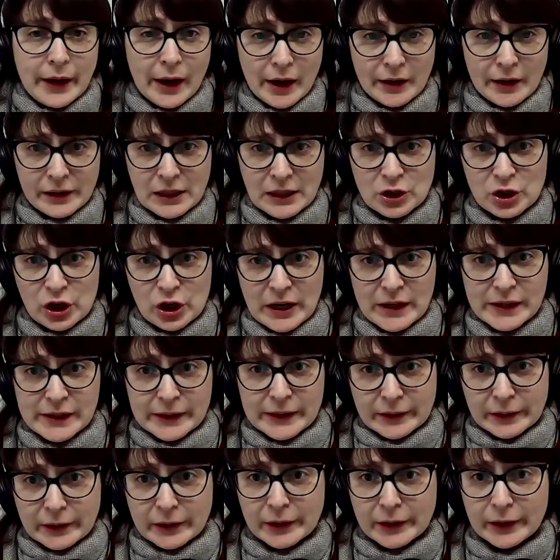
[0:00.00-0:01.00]
yeah, I think
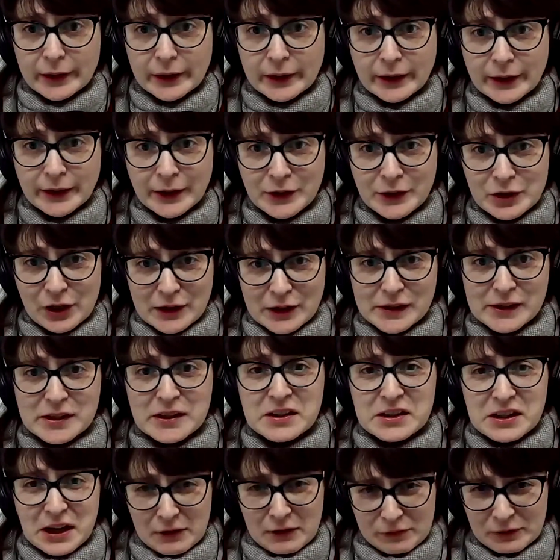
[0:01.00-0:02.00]
Jason. Jason
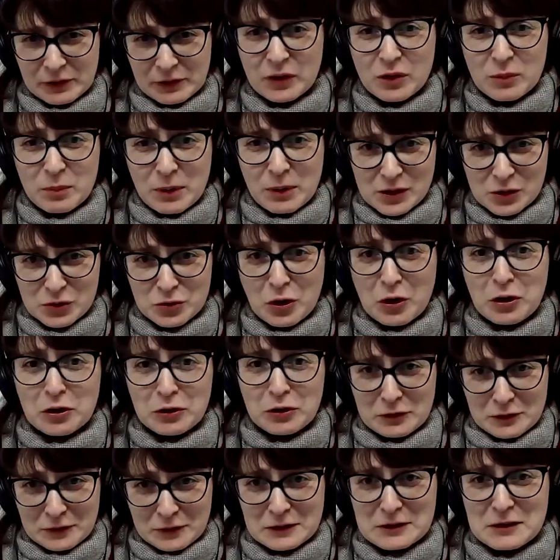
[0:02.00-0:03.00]
is definitely the best
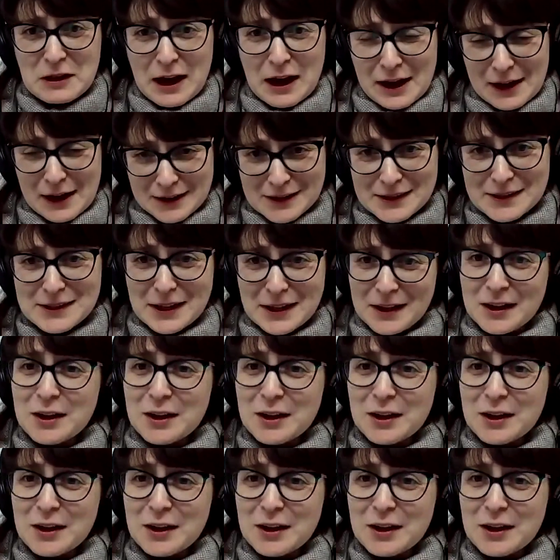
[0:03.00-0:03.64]
drawer in the class.